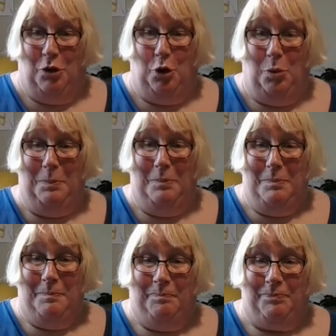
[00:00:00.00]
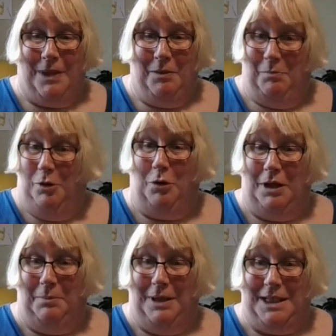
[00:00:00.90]
room,
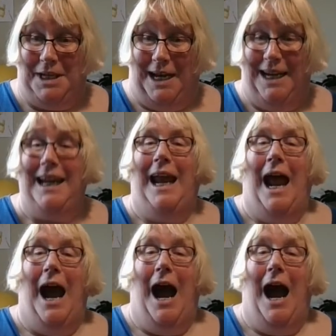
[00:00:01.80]
looking a bit junky.